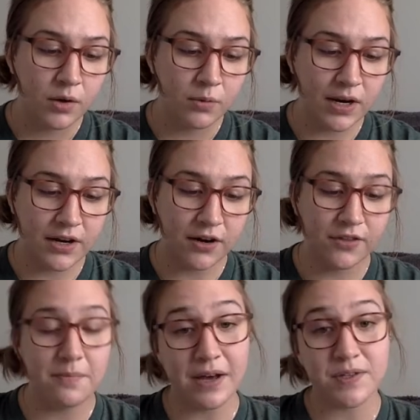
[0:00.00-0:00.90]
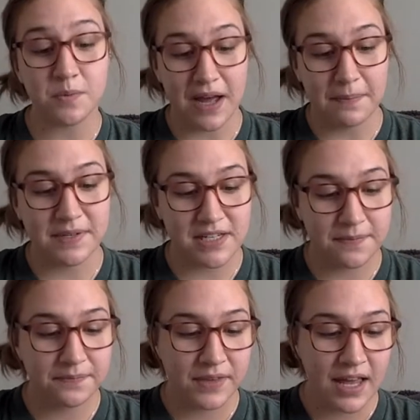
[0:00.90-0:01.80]
Reader, the mouse wept.
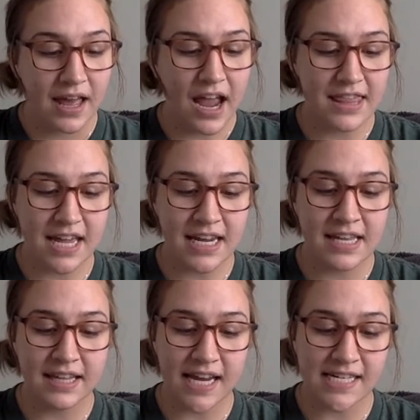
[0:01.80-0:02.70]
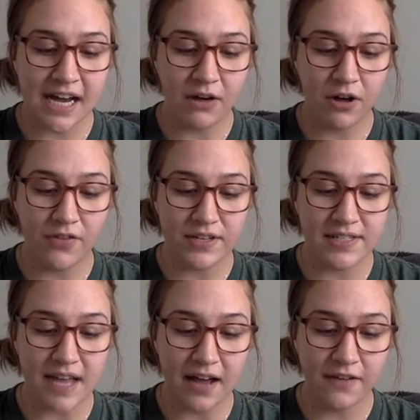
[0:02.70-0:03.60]
And then he lay down on the
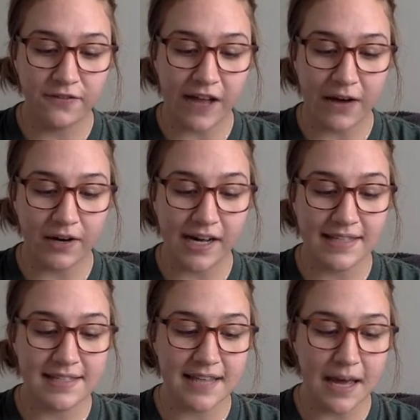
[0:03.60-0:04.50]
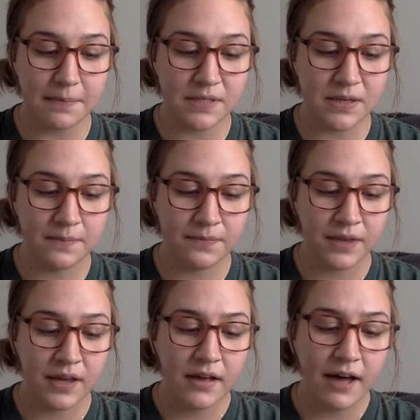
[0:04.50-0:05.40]
sack of flour and slept.
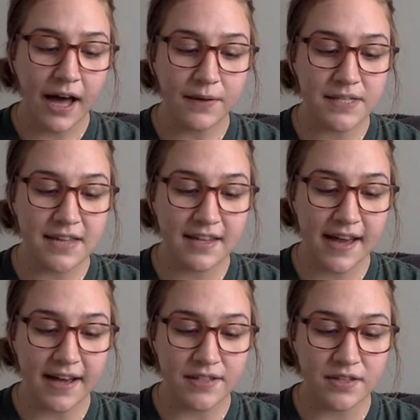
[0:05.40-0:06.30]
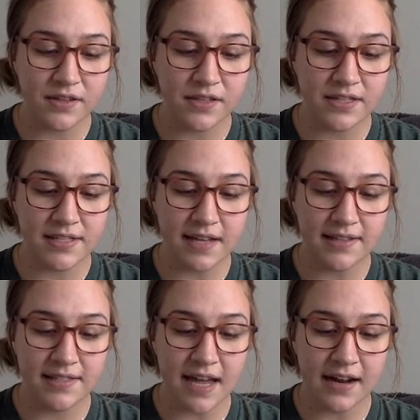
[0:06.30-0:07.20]
Outside the castle, the sun
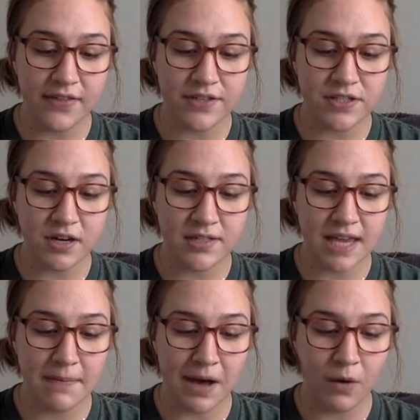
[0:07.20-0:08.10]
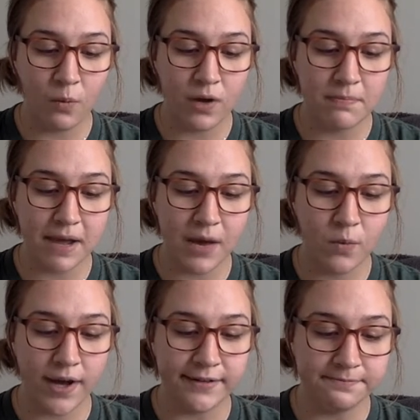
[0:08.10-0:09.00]
set and the stars came out one by
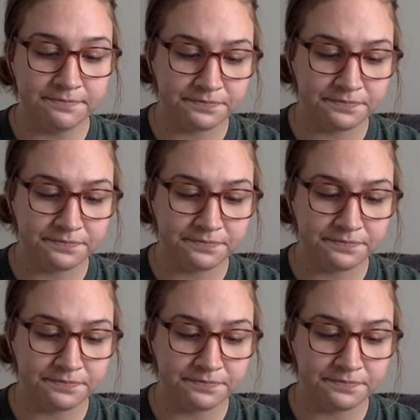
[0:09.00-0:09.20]
one.